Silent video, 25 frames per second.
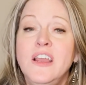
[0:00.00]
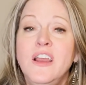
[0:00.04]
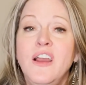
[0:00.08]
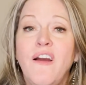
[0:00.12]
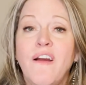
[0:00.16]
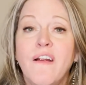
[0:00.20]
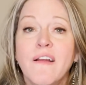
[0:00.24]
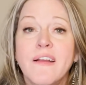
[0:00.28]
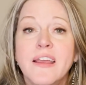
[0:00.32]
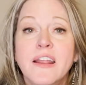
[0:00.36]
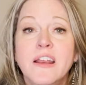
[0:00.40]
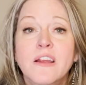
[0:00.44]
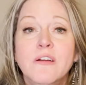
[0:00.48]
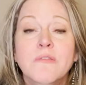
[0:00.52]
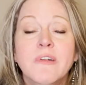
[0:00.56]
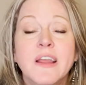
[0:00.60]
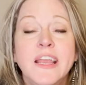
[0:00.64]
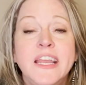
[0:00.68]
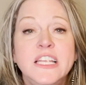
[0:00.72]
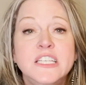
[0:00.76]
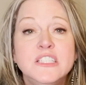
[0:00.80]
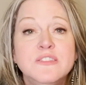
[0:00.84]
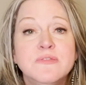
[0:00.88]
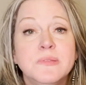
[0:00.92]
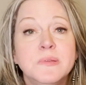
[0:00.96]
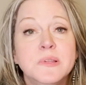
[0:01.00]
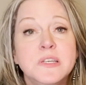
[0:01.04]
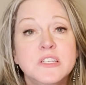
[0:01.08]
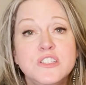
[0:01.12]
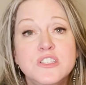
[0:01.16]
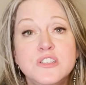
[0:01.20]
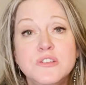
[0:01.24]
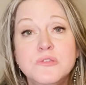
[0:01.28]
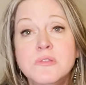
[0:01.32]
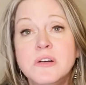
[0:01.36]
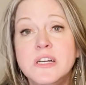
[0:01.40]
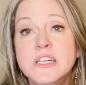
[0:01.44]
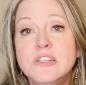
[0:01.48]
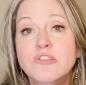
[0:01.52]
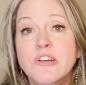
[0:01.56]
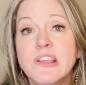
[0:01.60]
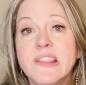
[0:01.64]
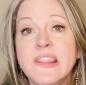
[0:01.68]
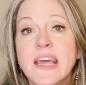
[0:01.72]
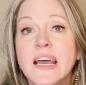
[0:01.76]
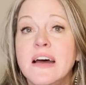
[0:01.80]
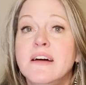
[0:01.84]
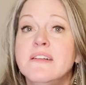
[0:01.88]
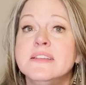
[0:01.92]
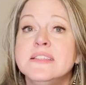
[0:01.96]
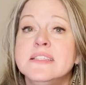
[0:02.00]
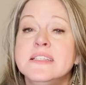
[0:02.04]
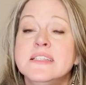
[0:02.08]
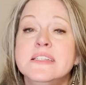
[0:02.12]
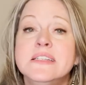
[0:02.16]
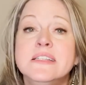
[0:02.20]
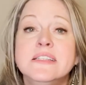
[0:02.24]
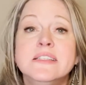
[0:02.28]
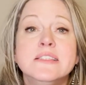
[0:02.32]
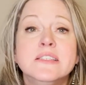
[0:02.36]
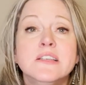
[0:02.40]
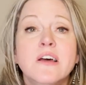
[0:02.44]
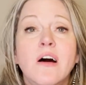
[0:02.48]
are going to range from the 200,000s